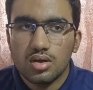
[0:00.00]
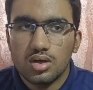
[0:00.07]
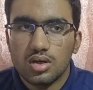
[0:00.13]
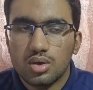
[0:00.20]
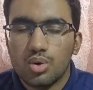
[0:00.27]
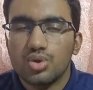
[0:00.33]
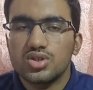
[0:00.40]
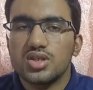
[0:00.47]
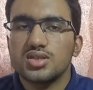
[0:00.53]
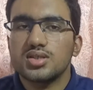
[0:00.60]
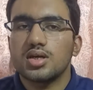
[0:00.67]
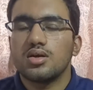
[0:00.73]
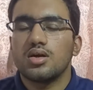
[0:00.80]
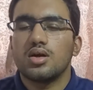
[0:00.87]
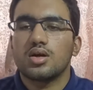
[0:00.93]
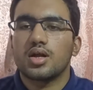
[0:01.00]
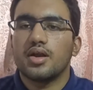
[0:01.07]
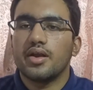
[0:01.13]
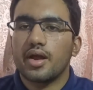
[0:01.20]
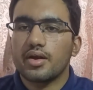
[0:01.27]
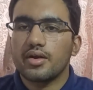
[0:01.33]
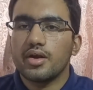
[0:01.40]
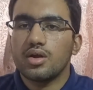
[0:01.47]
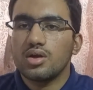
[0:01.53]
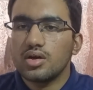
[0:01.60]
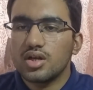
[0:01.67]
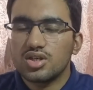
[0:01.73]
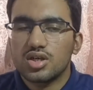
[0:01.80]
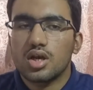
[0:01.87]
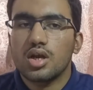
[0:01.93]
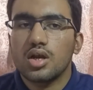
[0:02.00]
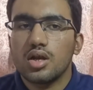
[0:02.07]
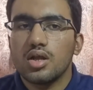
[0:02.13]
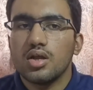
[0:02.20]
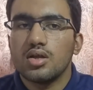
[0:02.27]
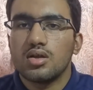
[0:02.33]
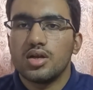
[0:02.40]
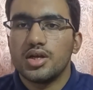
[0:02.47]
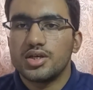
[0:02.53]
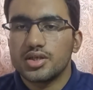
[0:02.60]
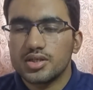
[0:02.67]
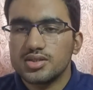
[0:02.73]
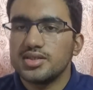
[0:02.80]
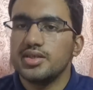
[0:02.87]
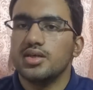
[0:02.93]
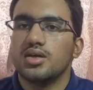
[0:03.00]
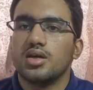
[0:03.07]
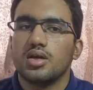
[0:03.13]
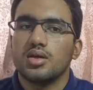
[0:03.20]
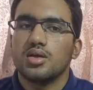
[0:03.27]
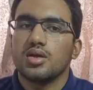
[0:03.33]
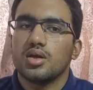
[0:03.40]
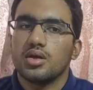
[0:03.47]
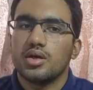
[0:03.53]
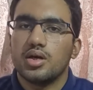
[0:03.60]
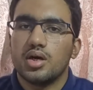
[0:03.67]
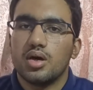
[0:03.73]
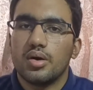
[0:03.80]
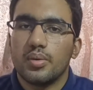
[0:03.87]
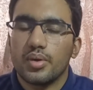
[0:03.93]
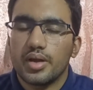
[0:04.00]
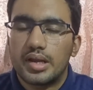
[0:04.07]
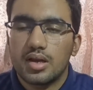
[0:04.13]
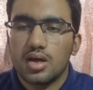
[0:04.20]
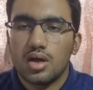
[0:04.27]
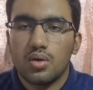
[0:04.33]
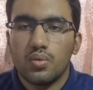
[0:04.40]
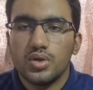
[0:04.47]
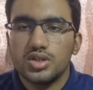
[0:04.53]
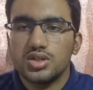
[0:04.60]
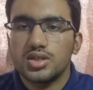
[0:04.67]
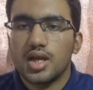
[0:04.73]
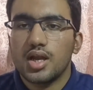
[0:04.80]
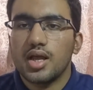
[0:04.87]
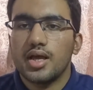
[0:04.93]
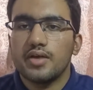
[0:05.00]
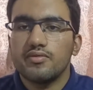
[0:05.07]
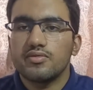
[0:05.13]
courses conducted on digital literacy, which shall have